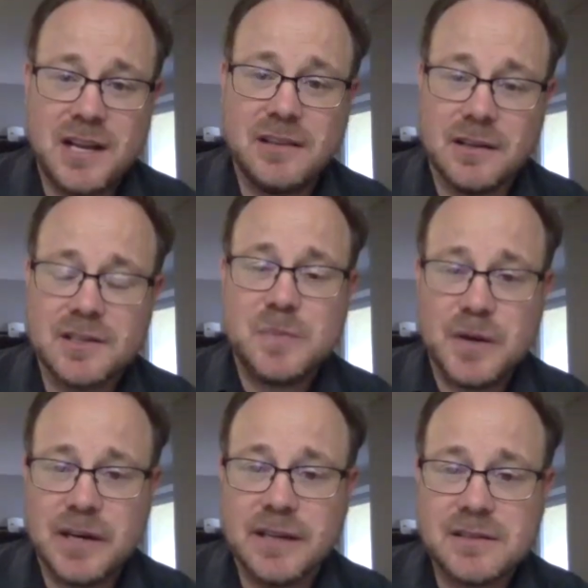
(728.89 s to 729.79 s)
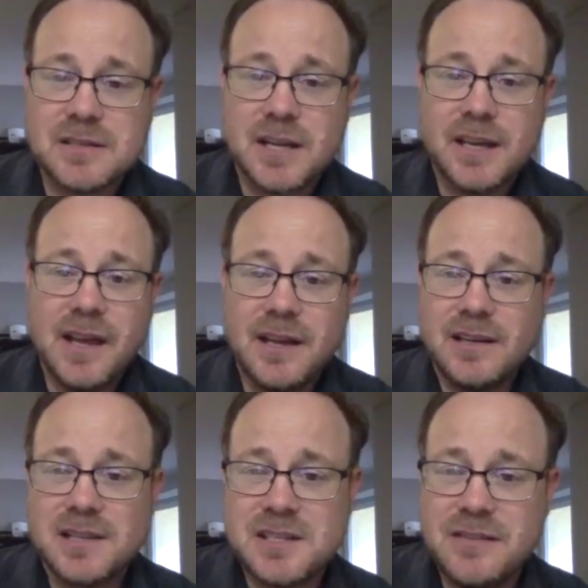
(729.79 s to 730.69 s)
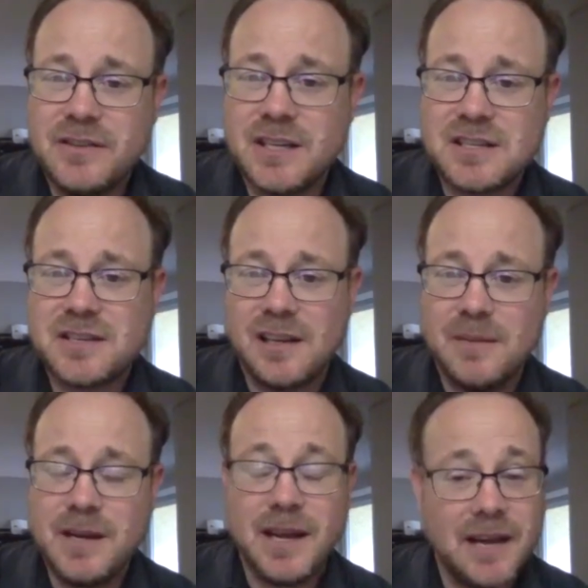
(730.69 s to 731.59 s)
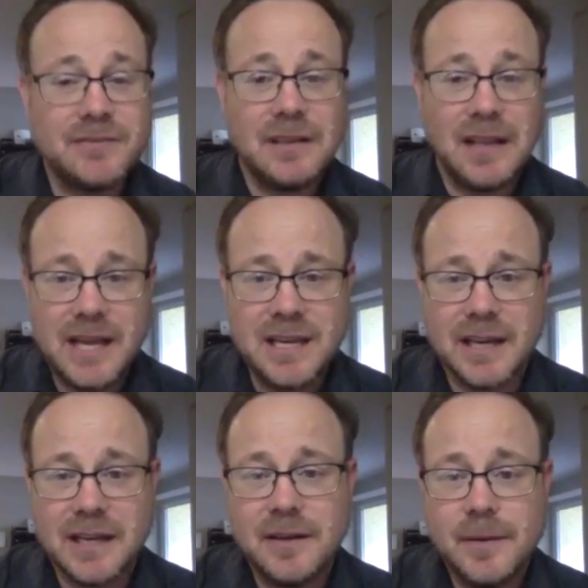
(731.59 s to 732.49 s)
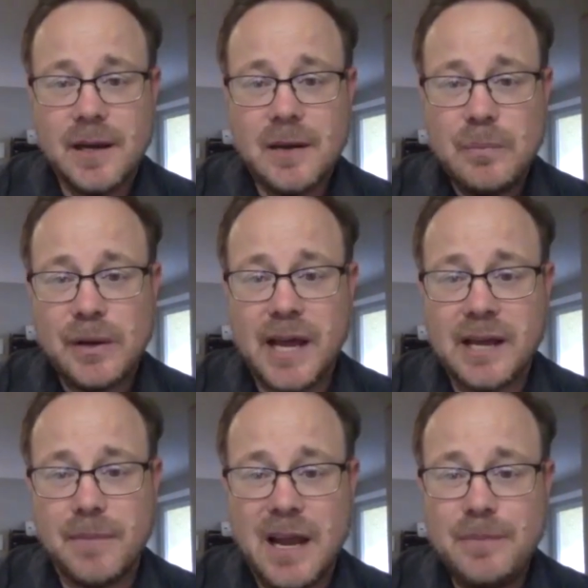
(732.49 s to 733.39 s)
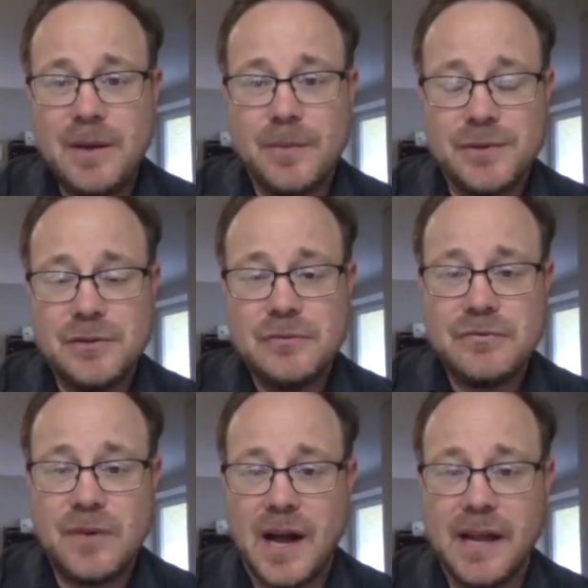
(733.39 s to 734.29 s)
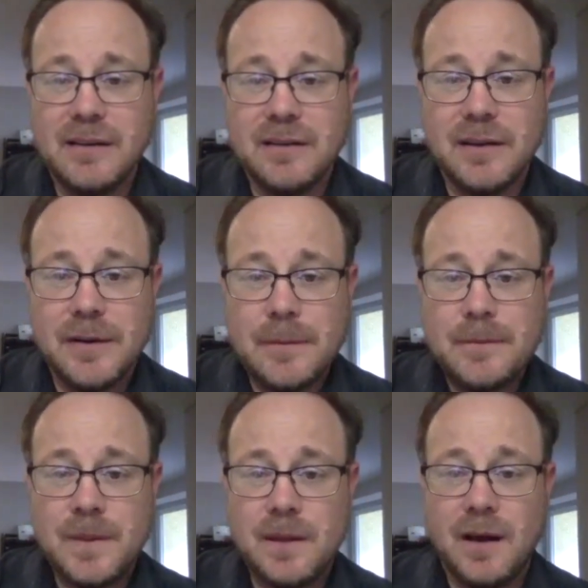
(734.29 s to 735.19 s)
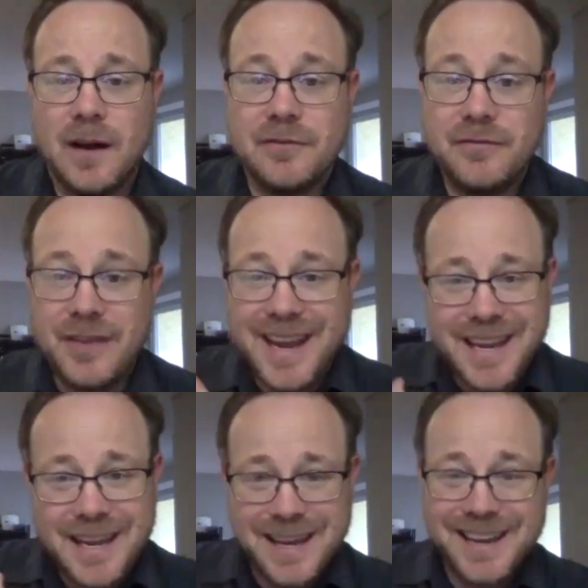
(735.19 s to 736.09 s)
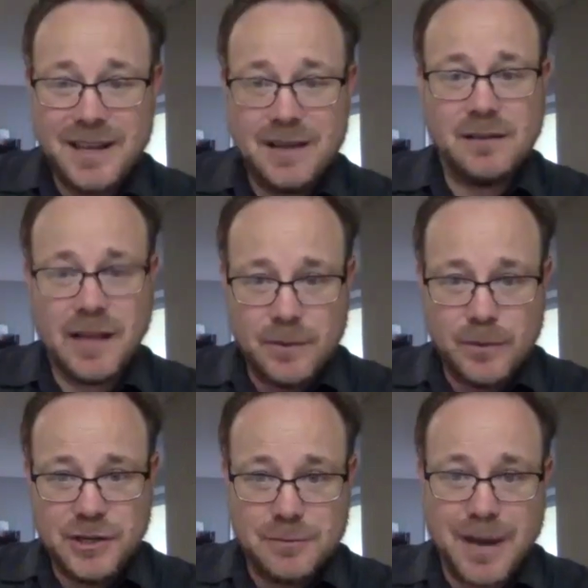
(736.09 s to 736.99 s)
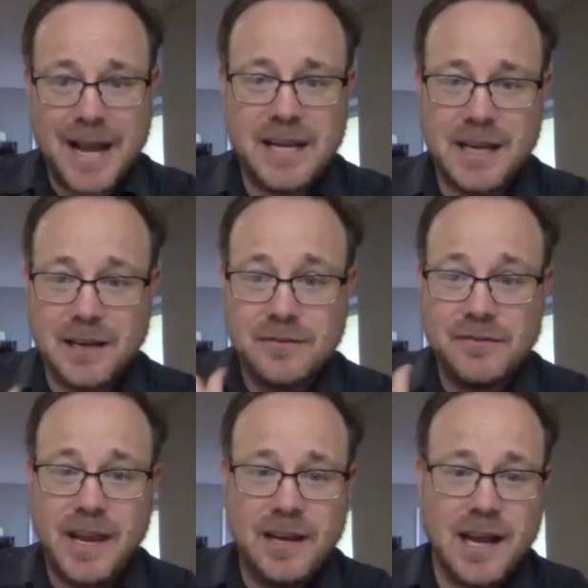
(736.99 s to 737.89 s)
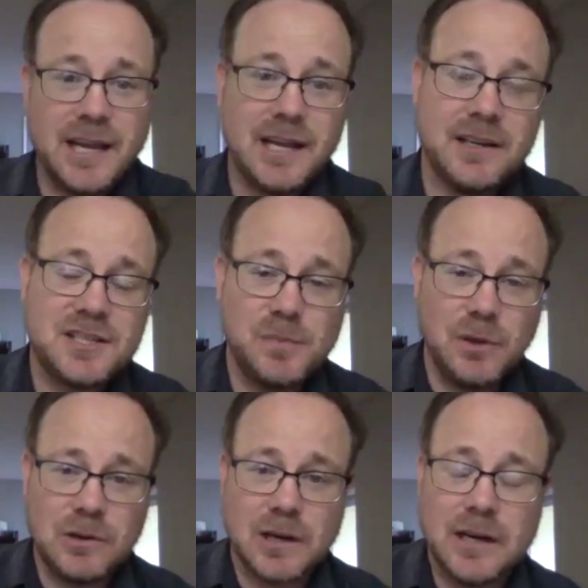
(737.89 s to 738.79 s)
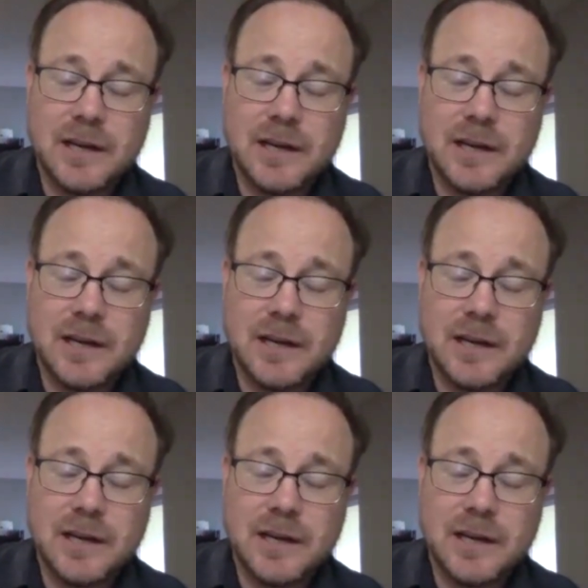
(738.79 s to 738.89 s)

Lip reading: their experience? And it doesn't even necessarily mean I have to like it, but I might be able to find a vein, like when you're mining, a vein I can explore.